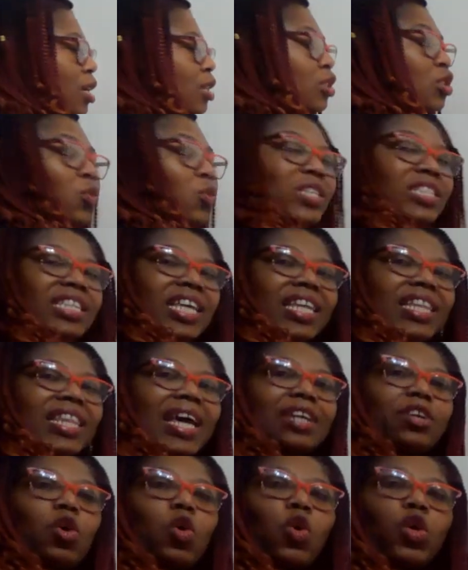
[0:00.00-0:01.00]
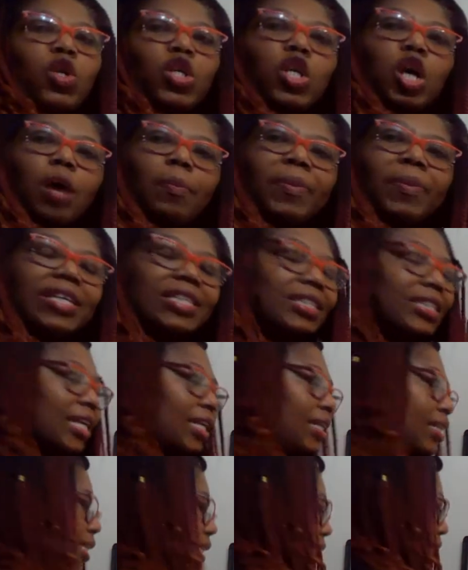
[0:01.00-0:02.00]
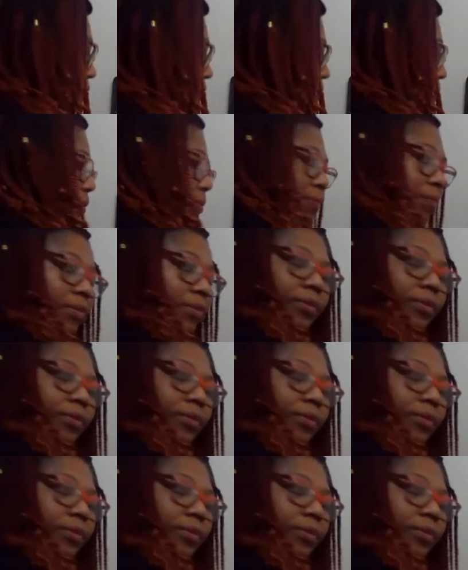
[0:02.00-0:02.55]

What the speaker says: So we say that our topic sentence,